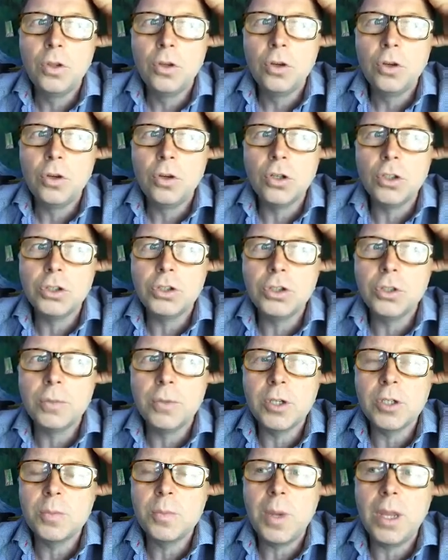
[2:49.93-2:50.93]
or so
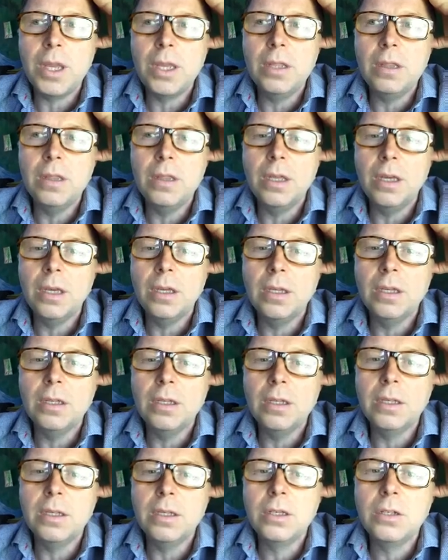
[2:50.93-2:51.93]
much pain
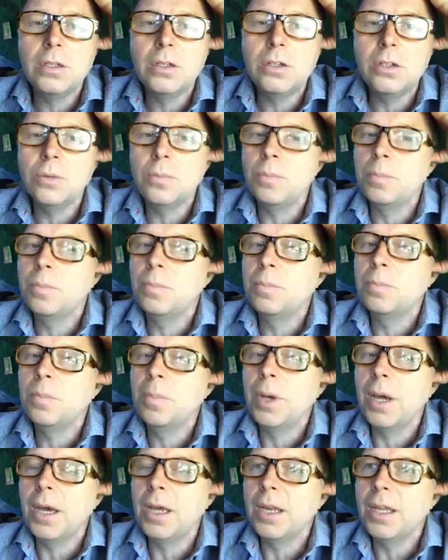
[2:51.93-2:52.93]
that your
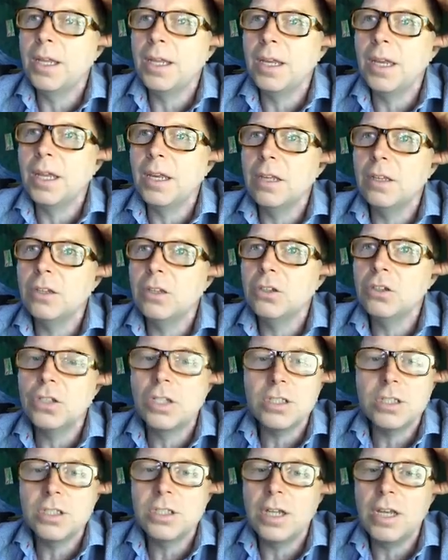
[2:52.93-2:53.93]
body kind of
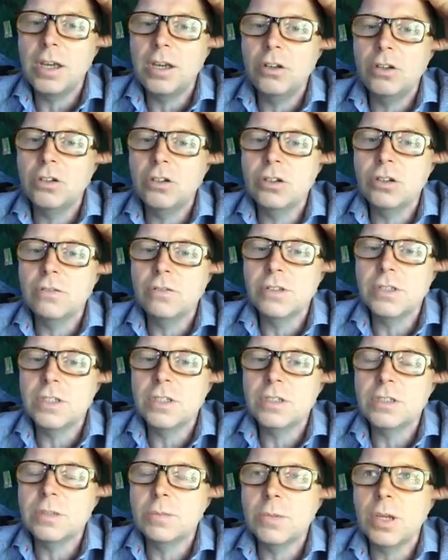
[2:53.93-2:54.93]
shuts down, your nervous
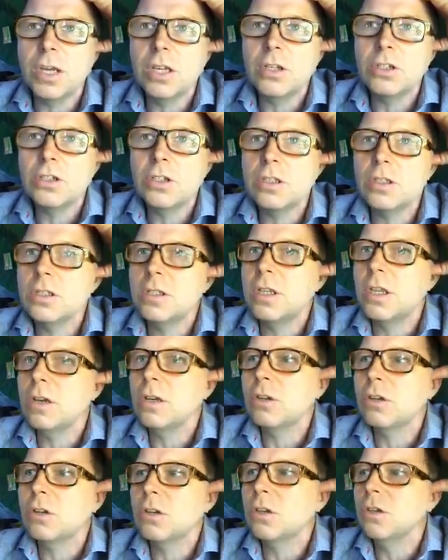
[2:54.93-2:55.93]
system kind of shuts down
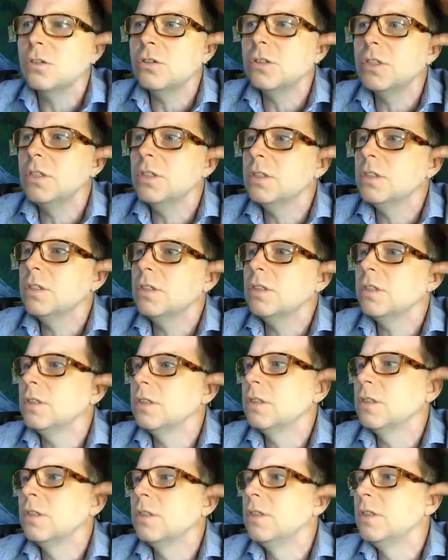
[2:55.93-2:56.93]
and goes into
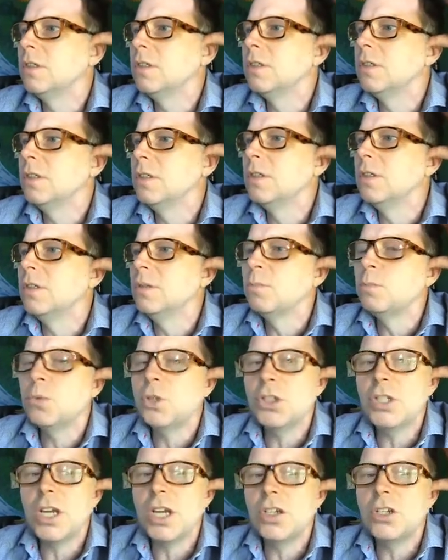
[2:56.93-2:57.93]

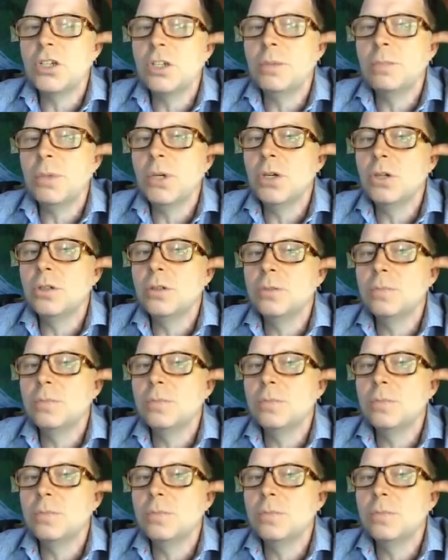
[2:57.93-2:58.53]
protection mode.